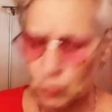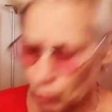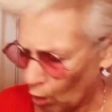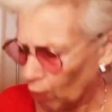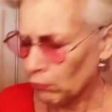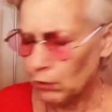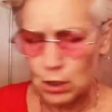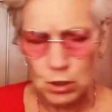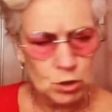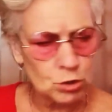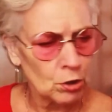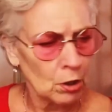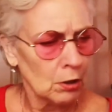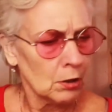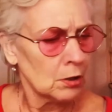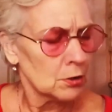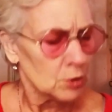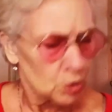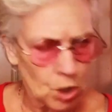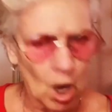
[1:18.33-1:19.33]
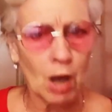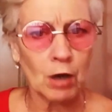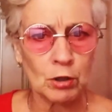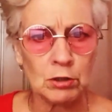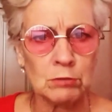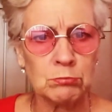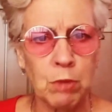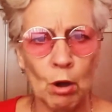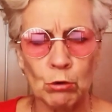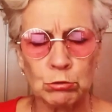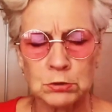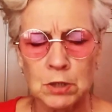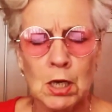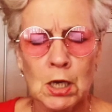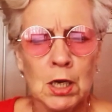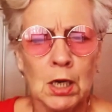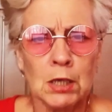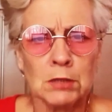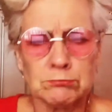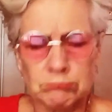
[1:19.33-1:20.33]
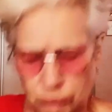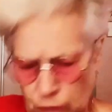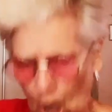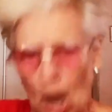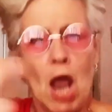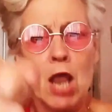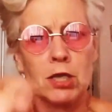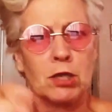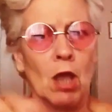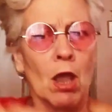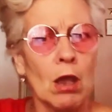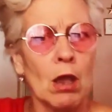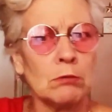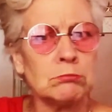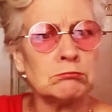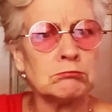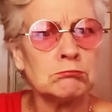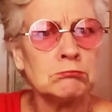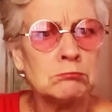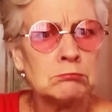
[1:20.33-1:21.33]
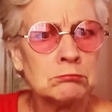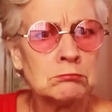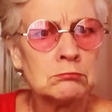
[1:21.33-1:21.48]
"Dawlish, Shacklebolt, take him!"